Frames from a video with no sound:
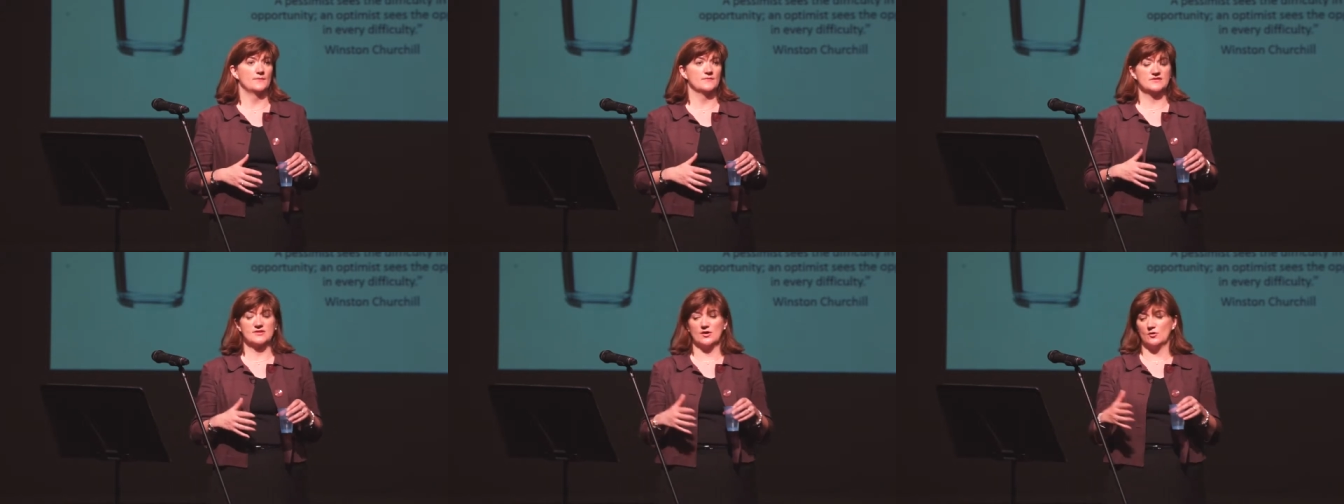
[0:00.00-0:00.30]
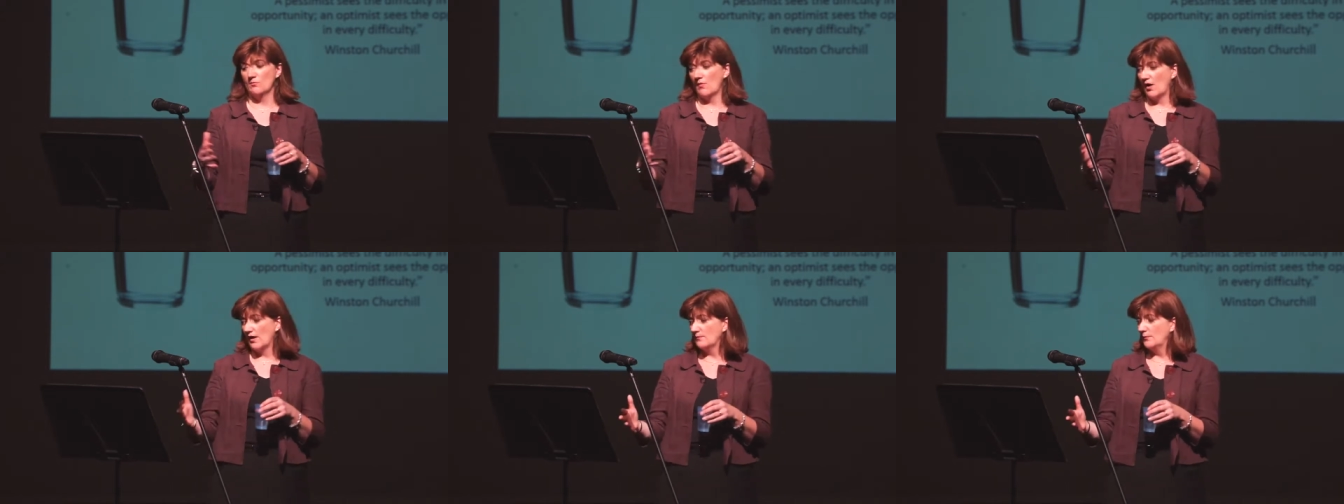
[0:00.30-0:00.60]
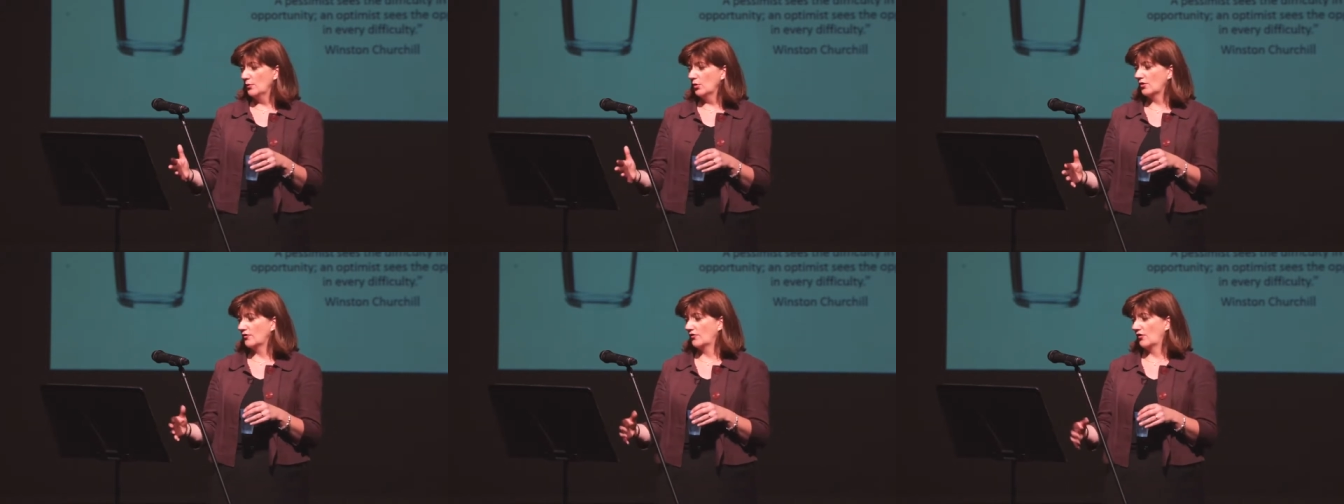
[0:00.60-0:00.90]
So my
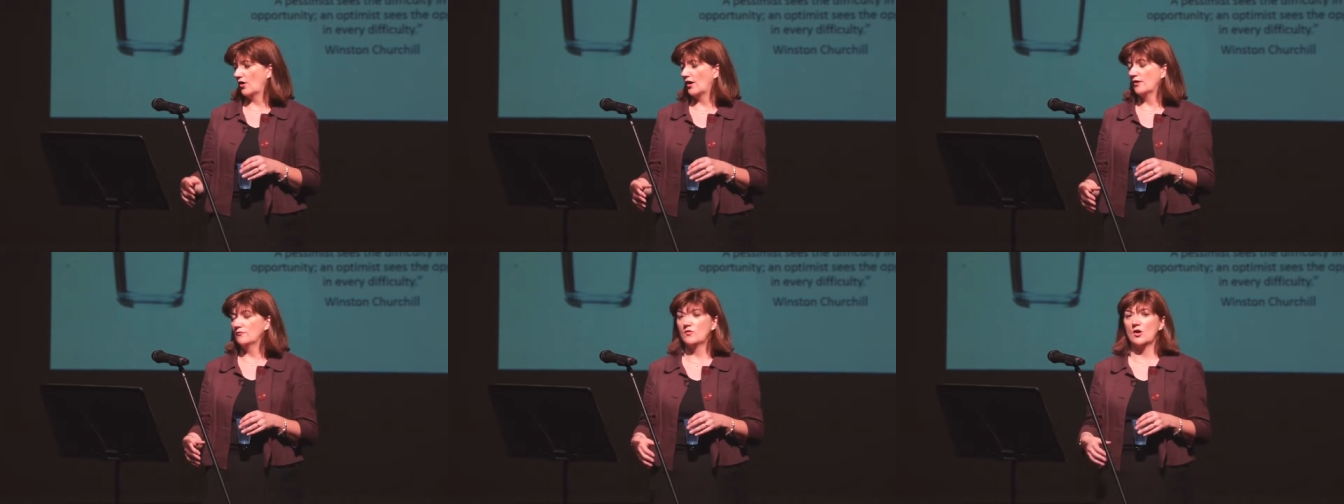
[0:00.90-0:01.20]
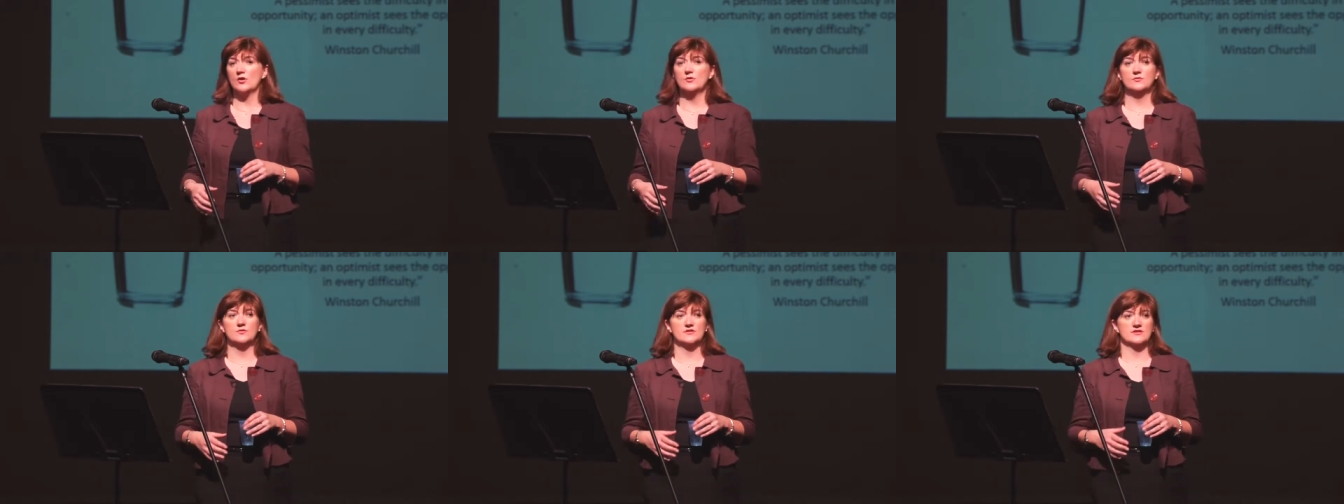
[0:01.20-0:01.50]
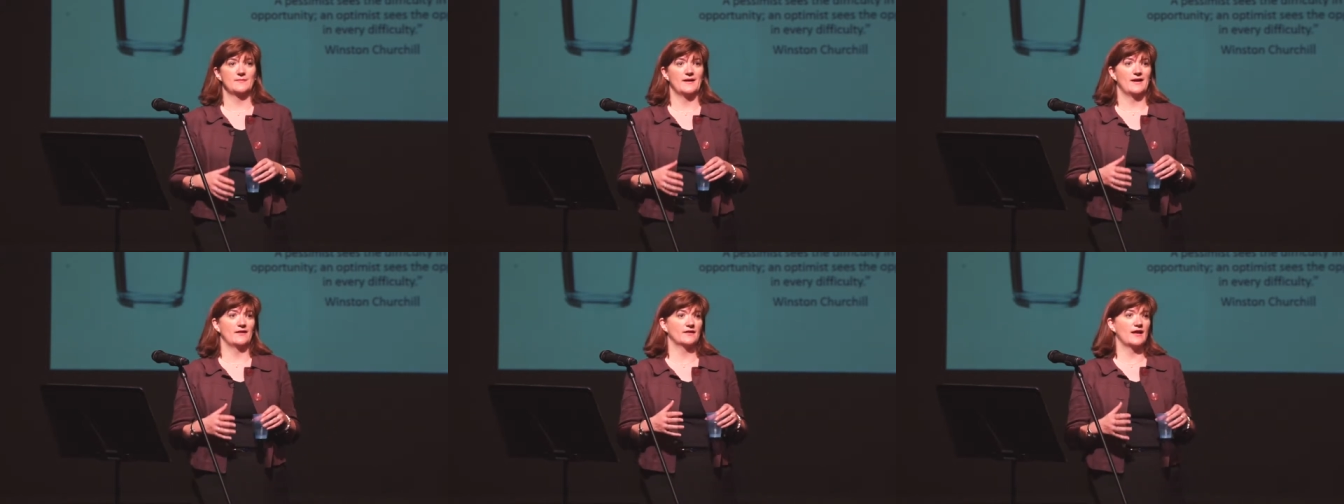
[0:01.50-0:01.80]
book that I wrote was
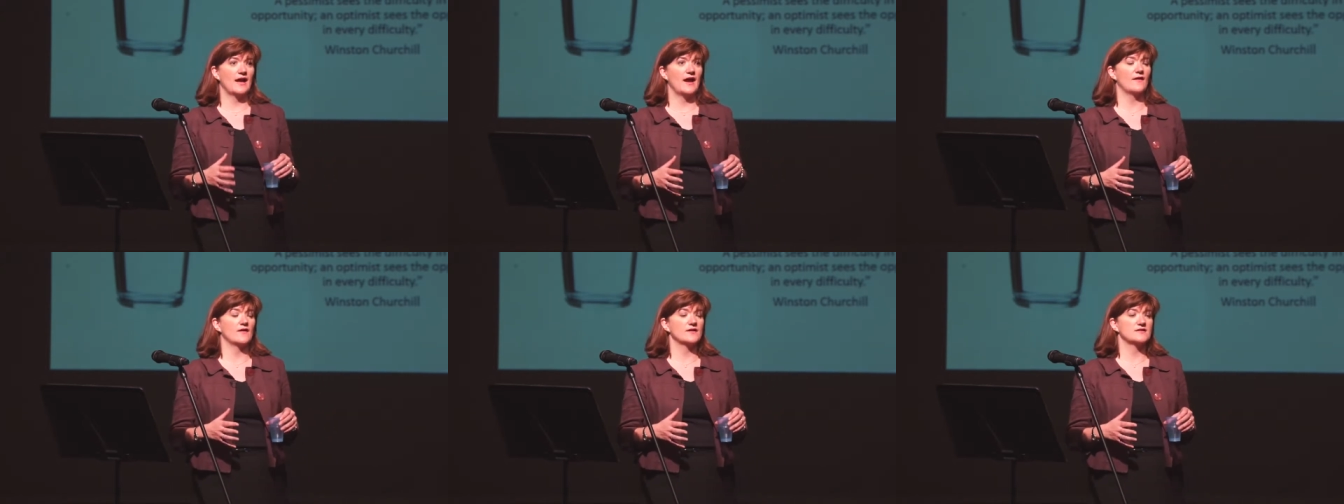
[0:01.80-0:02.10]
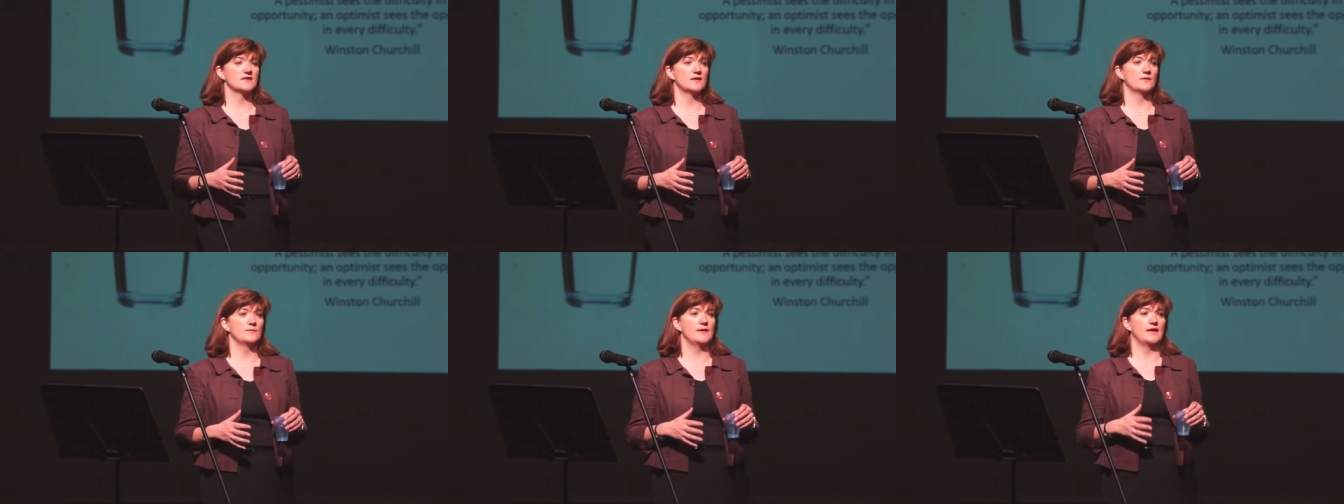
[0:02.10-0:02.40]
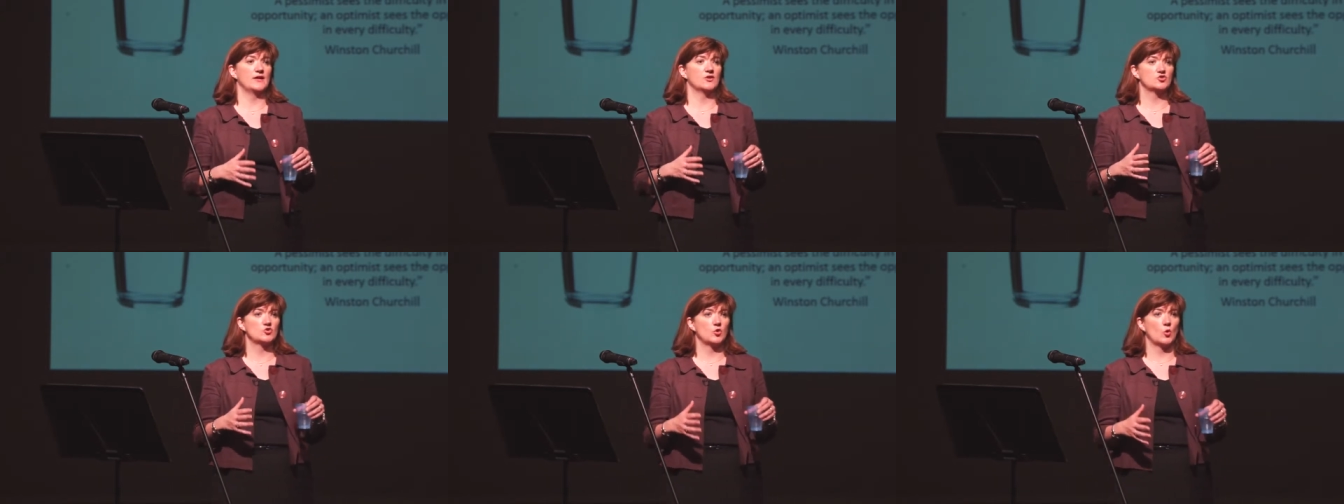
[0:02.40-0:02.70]
about character
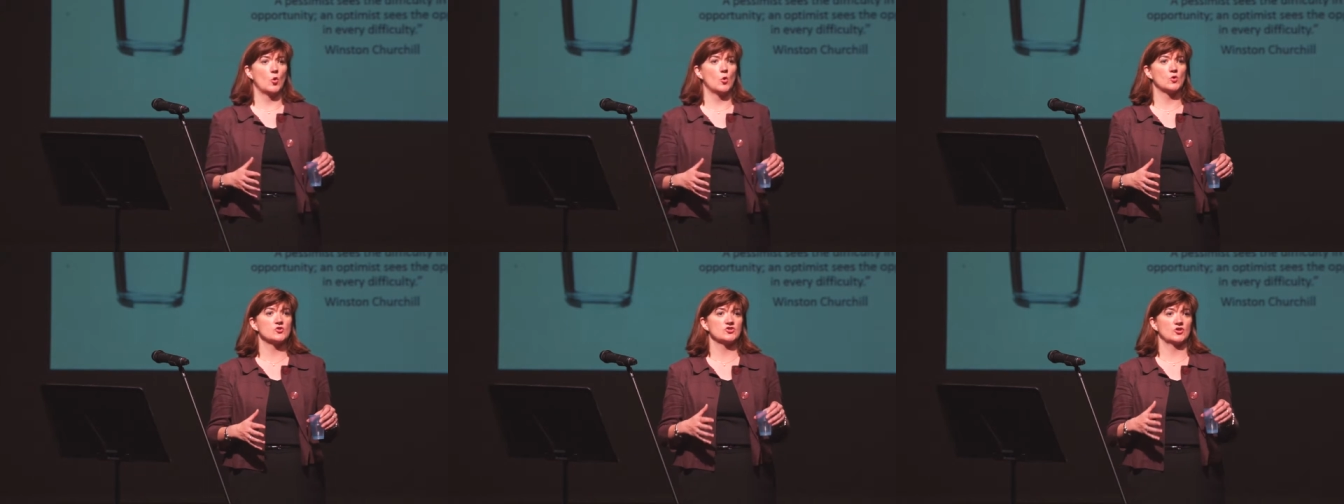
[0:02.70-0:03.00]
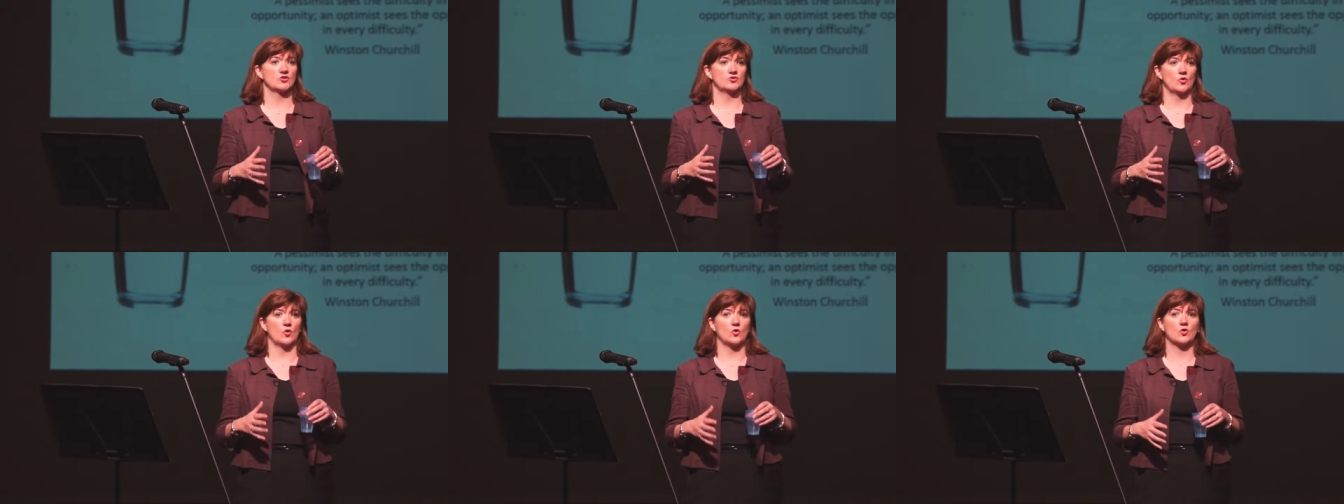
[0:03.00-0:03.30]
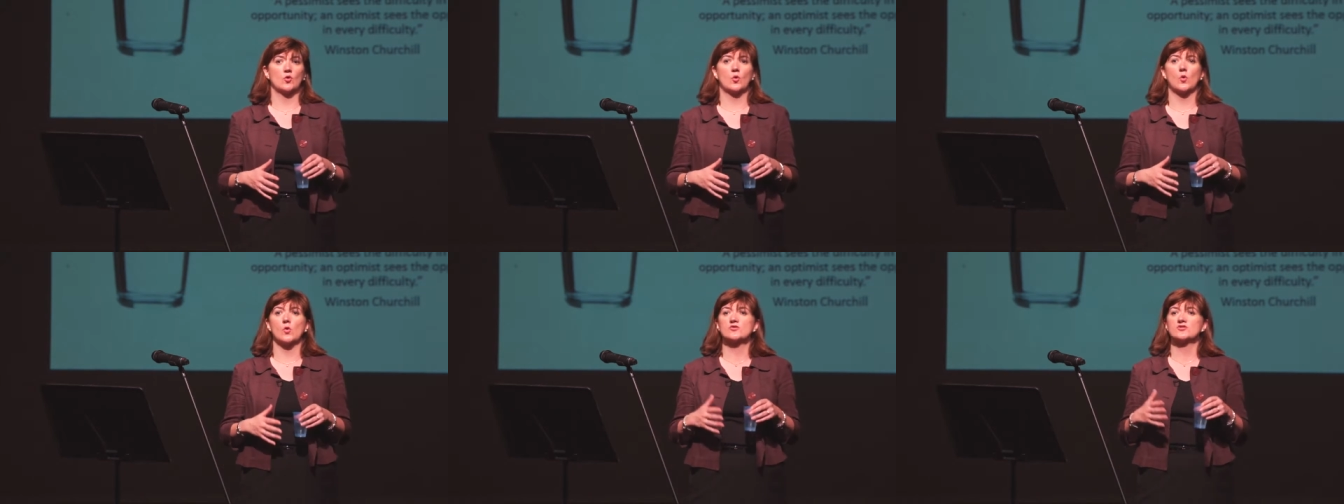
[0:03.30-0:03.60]
being taught and not
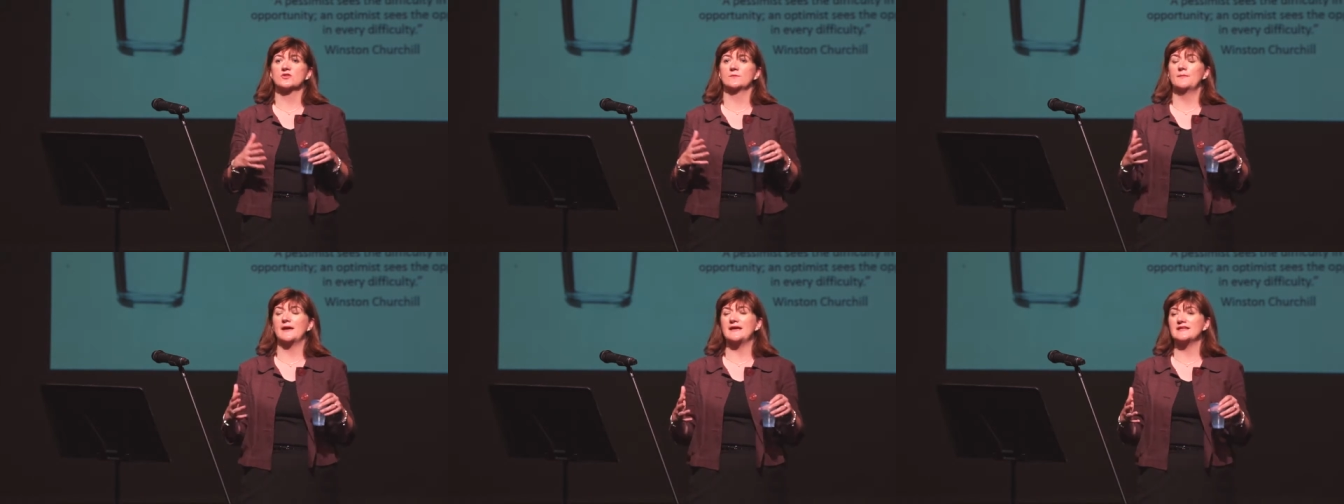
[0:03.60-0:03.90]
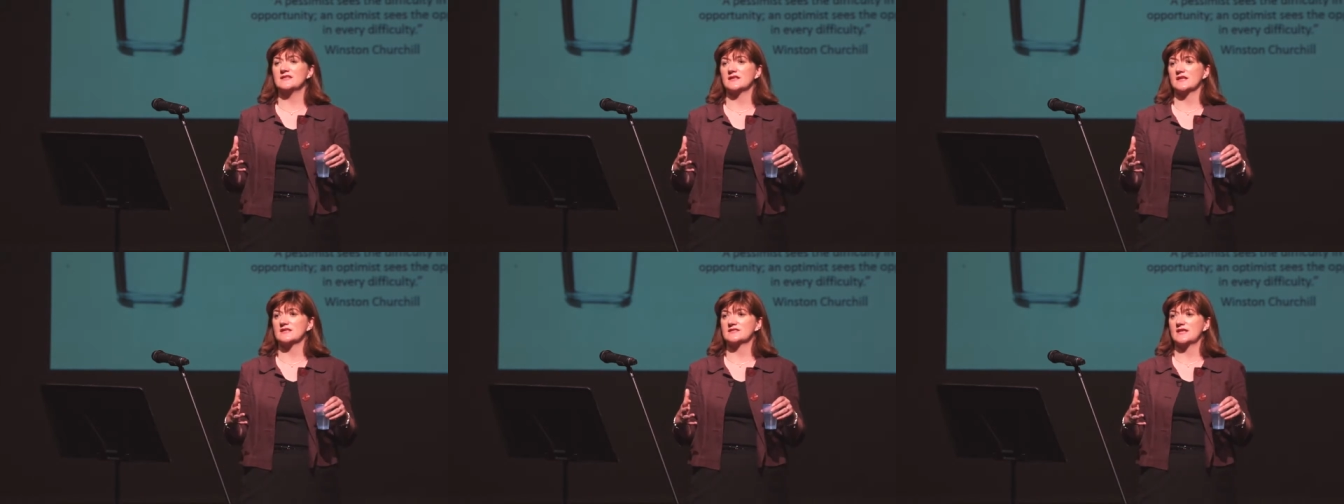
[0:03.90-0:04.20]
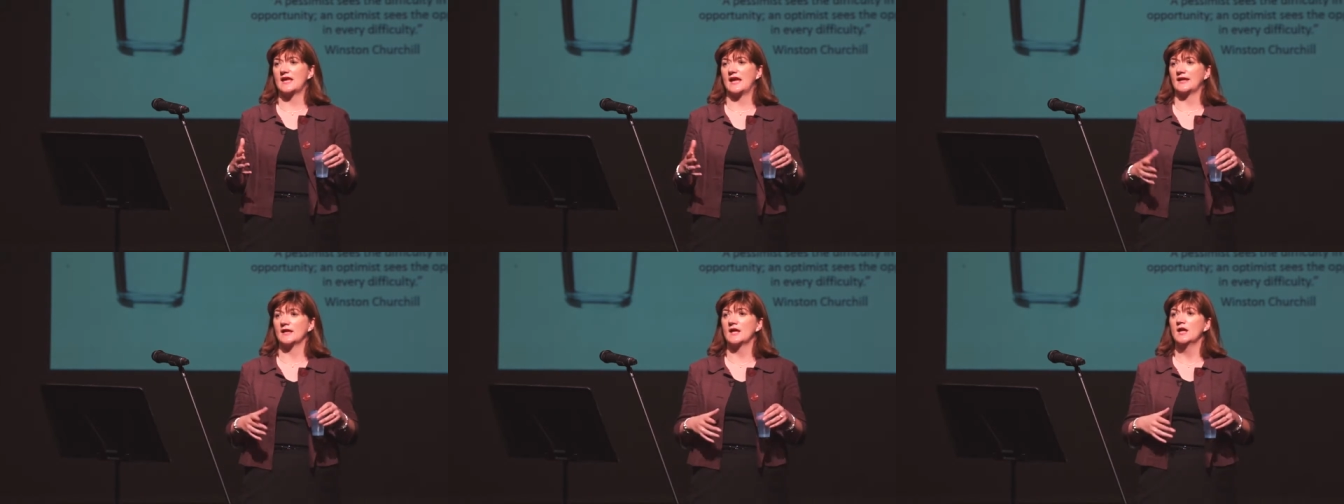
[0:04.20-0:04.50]
caught. And basically that's
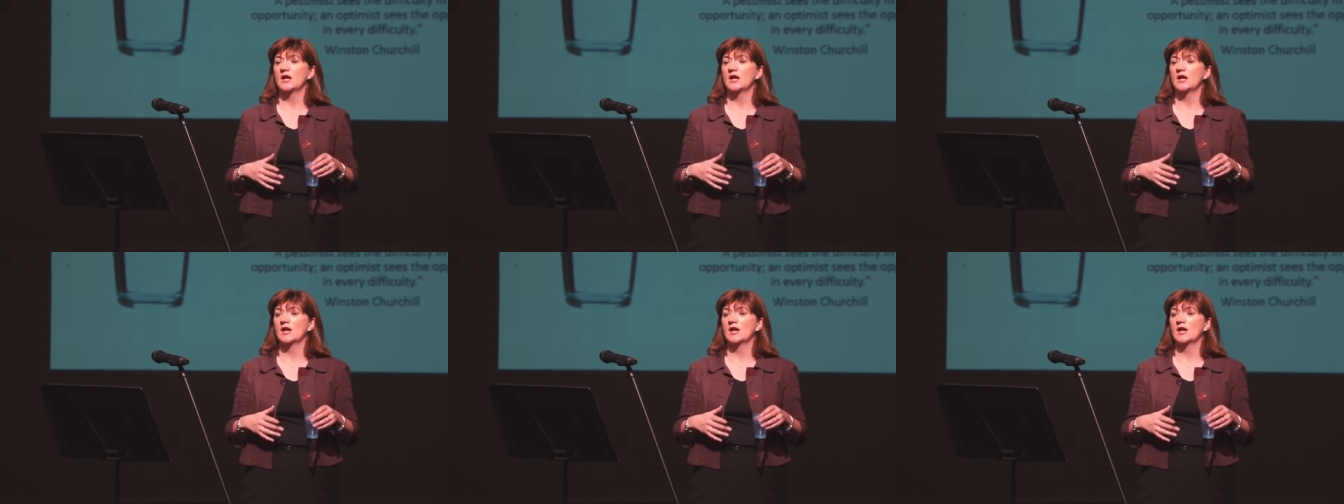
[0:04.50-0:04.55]
saying,